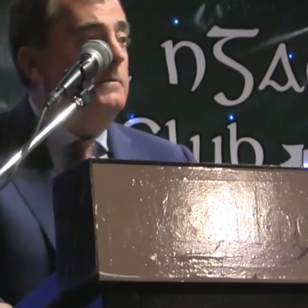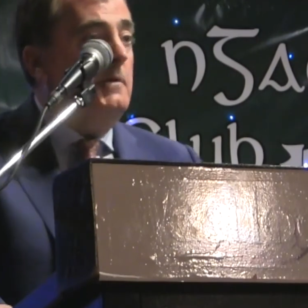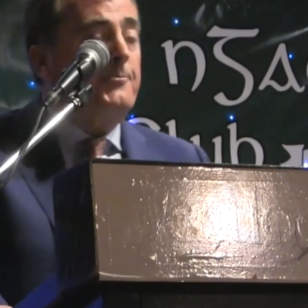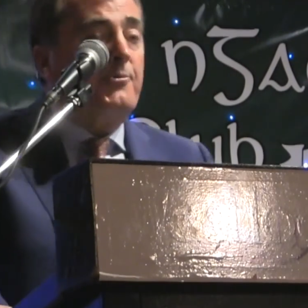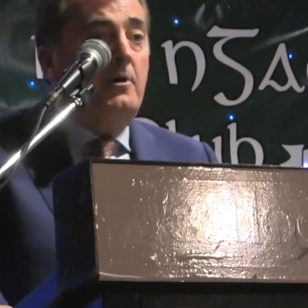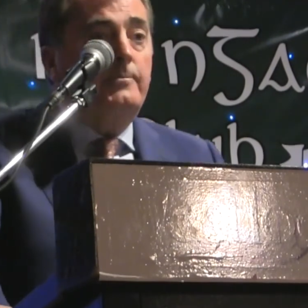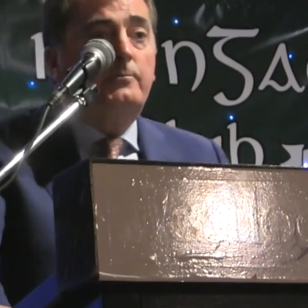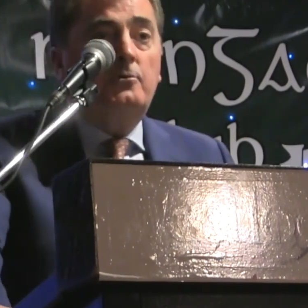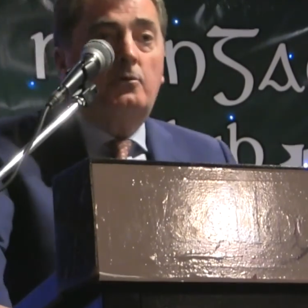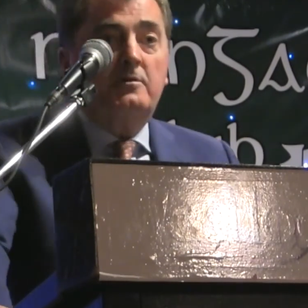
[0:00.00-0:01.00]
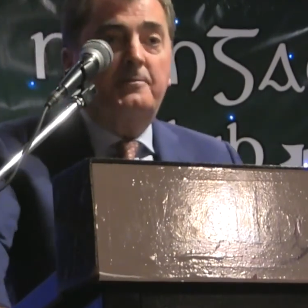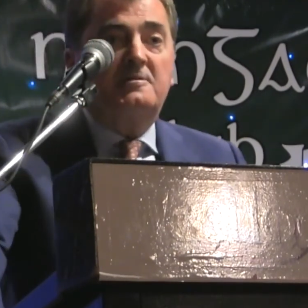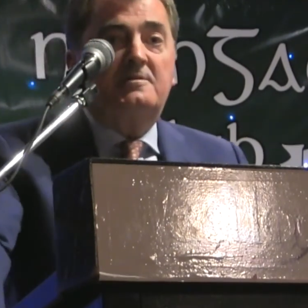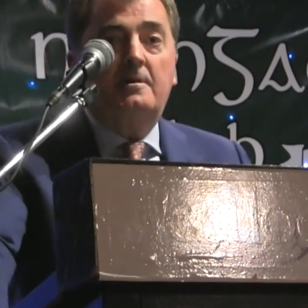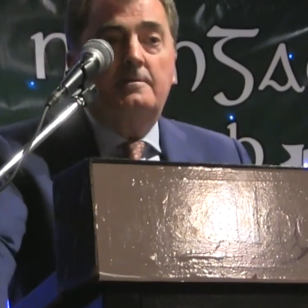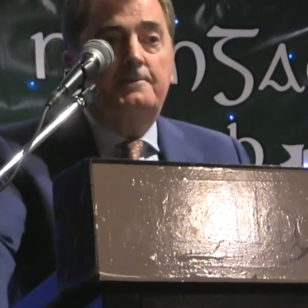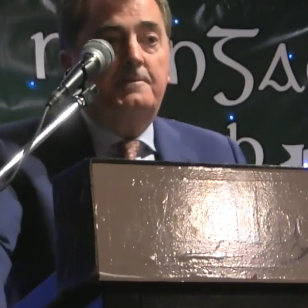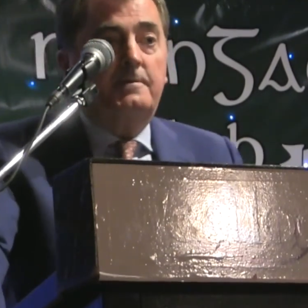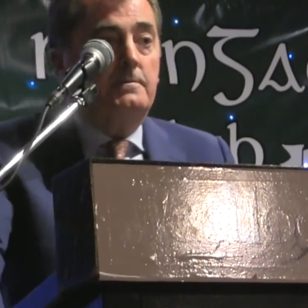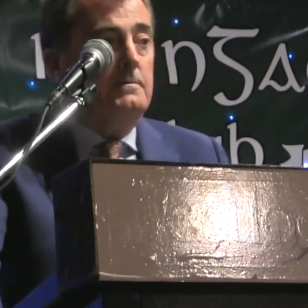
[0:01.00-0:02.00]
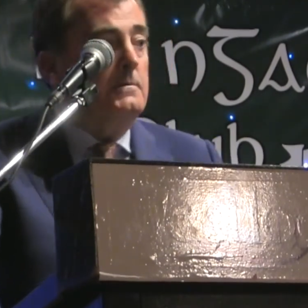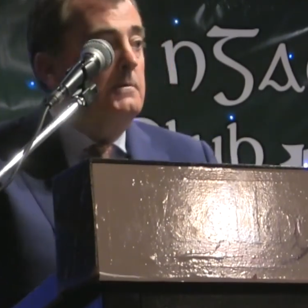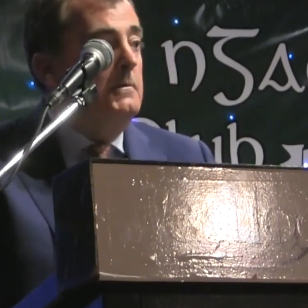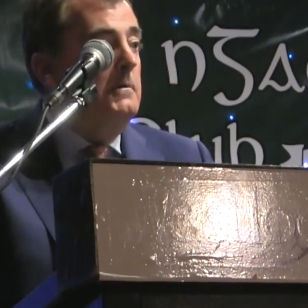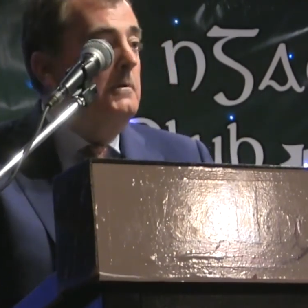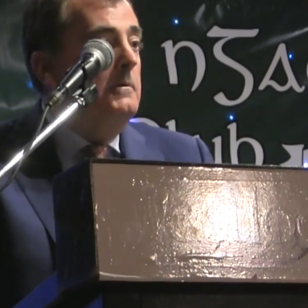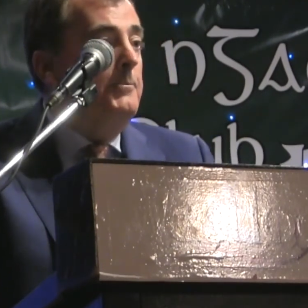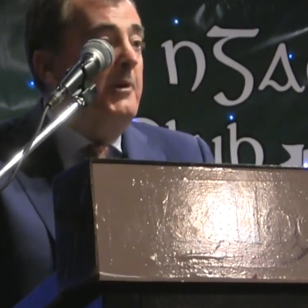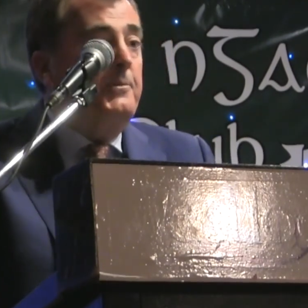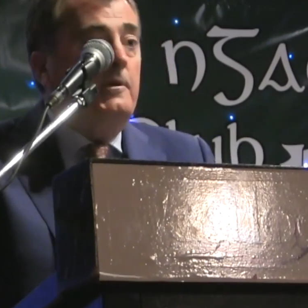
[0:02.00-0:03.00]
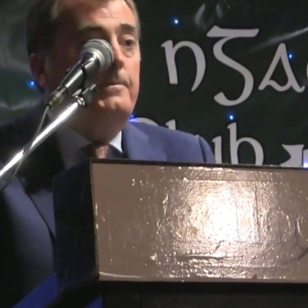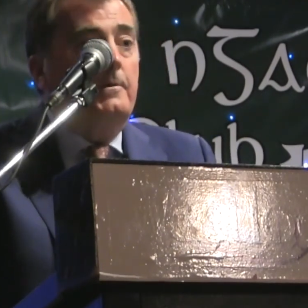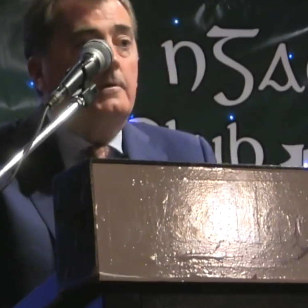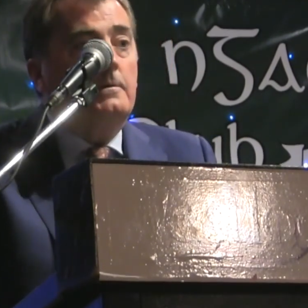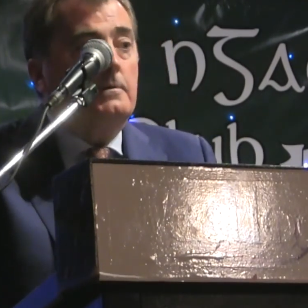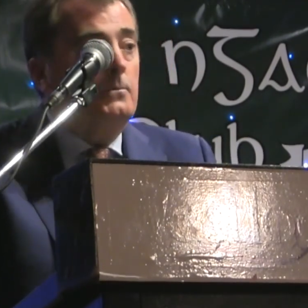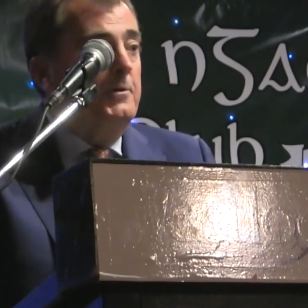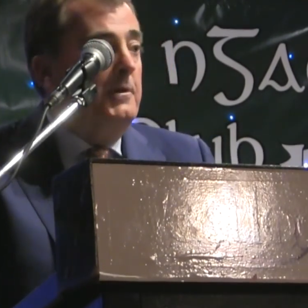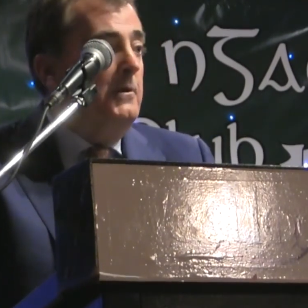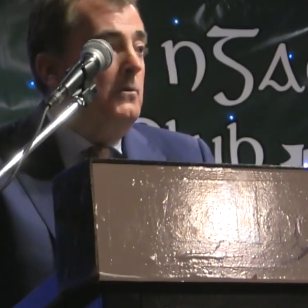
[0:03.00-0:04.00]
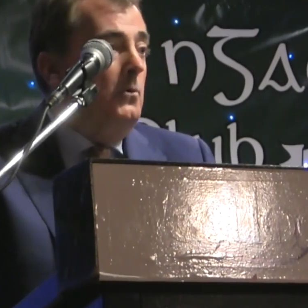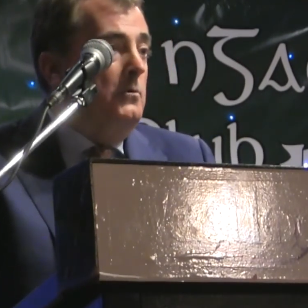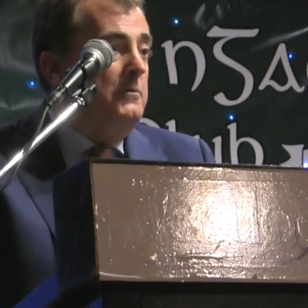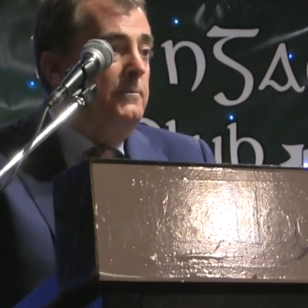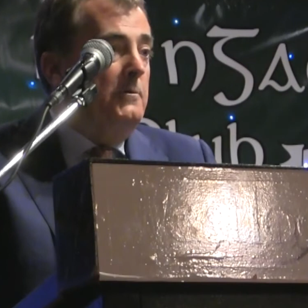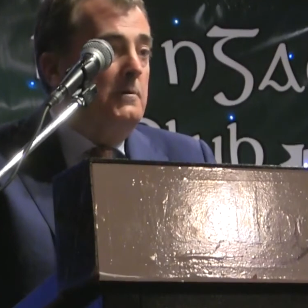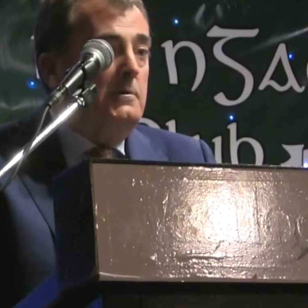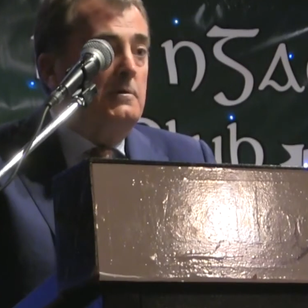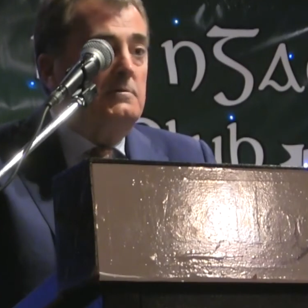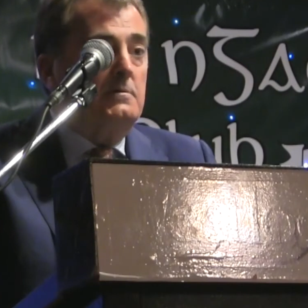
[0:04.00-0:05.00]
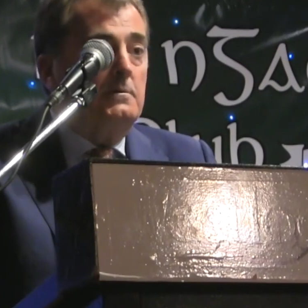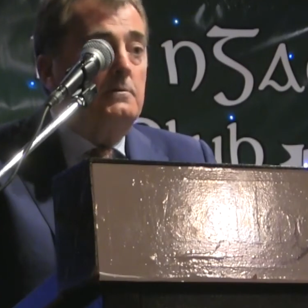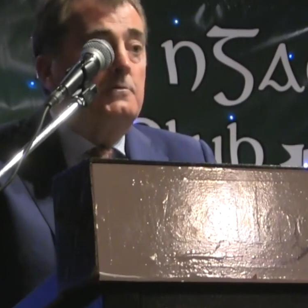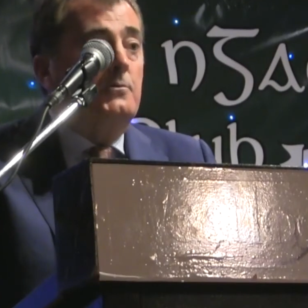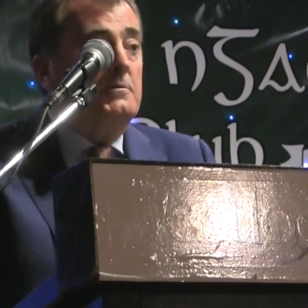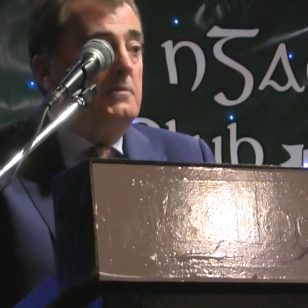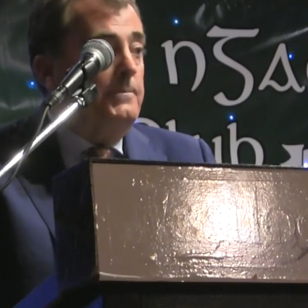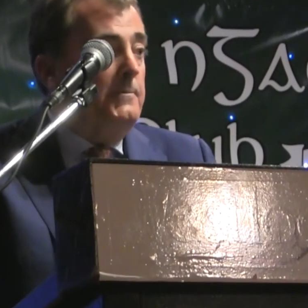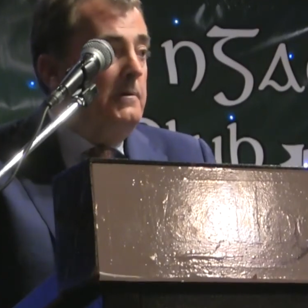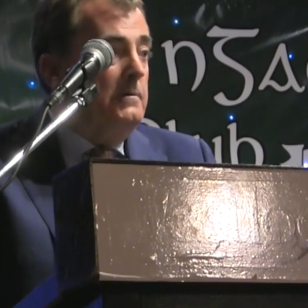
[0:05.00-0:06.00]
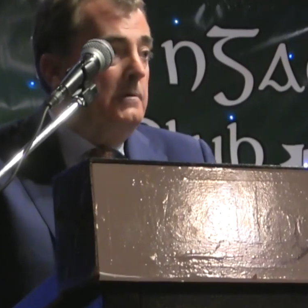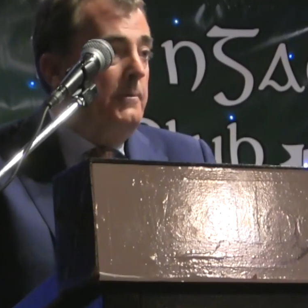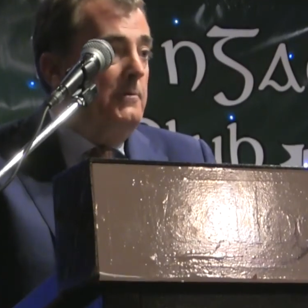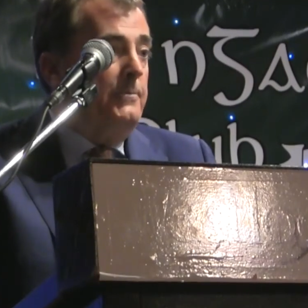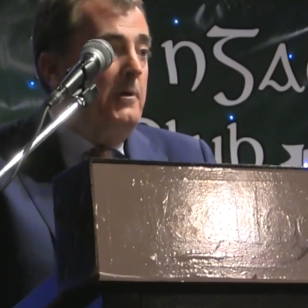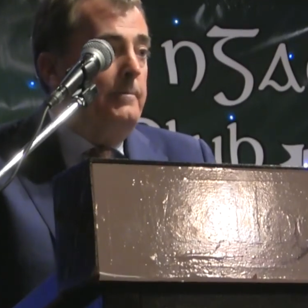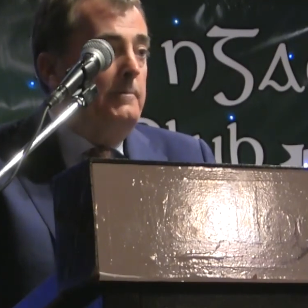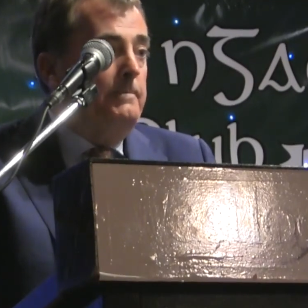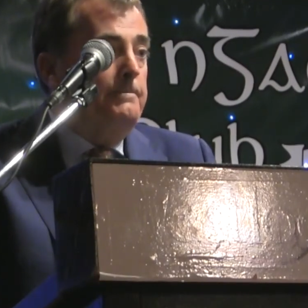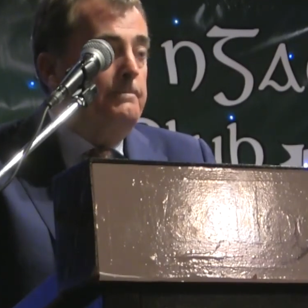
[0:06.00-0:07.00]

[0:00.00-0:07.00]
That problem will only be solved by people within their own communities doing something about the problem.